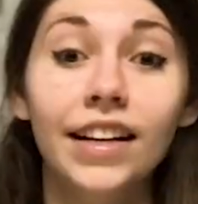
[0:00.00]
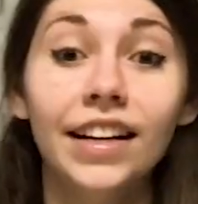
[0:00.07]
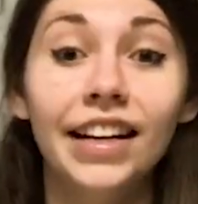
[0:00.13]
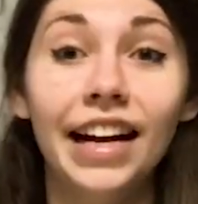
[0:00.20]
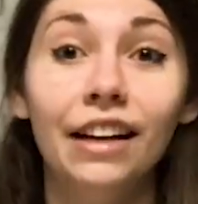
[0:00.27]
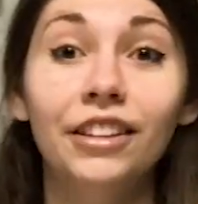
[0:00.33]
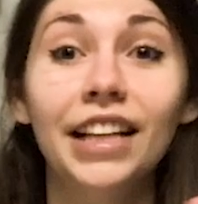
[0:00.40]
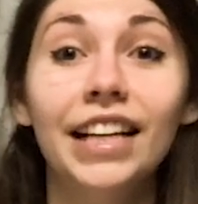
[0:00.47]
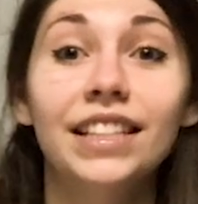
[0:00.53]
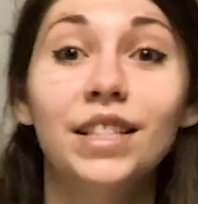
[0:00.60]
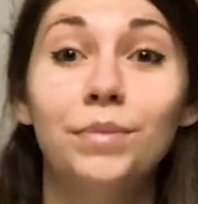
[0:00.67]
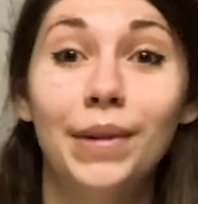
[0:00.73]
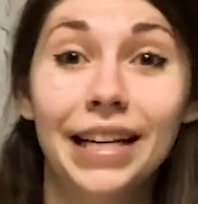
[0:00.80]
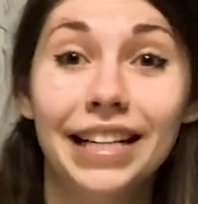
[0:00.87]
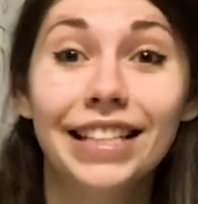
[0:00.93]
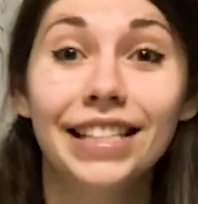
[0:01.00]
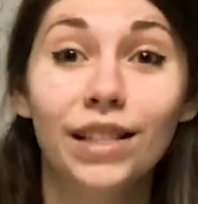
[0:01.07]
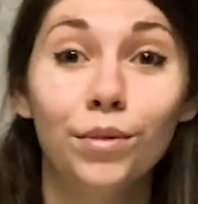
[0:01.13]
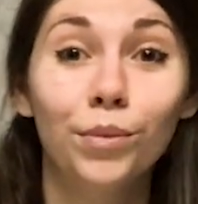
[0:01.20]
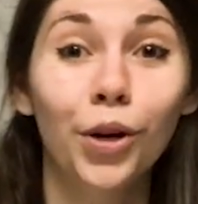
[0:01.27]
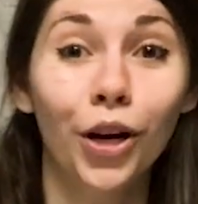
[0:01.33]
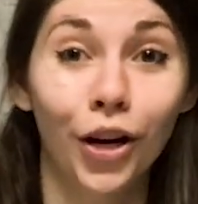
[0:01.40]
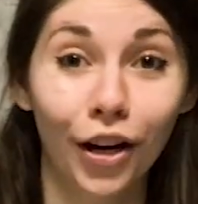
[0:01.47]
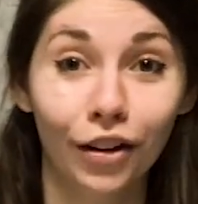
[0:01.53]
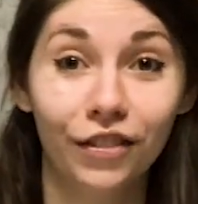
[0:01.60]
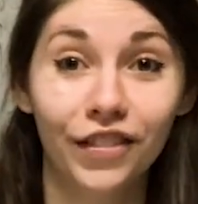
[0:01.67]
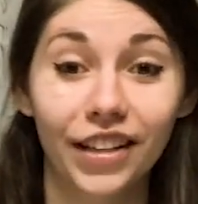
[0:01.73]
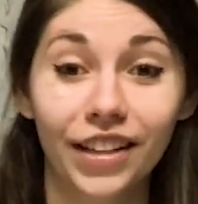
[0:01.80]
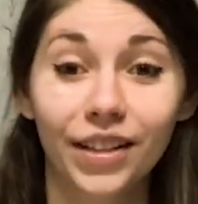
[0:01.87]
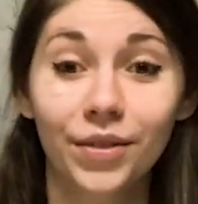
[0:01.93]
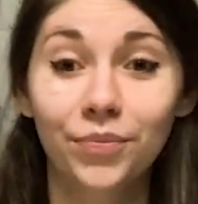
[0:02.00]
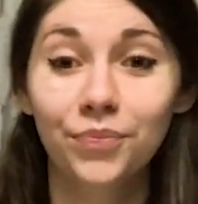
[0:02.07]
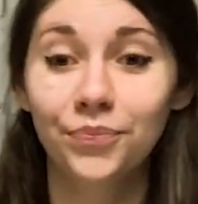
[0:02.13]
Now let's make some coffee.